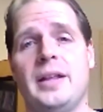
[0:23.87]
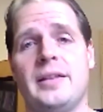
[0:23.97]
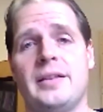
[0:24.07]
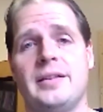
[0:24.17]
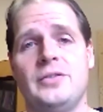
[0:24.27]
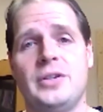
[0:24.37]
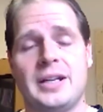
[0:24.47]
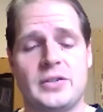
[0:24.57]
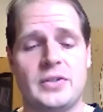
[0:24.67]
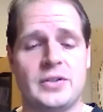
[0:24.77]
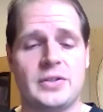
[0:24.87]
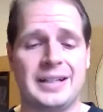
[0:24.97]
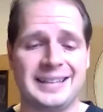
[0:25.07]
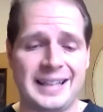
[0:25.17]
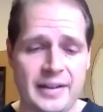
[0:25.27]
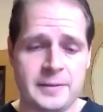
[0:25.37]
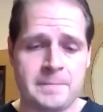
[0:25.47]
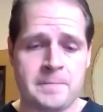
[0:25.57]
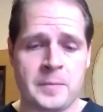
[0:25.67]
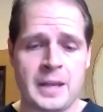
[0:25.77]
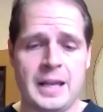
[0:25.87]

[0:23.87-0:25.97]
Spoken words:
with Genesis 11.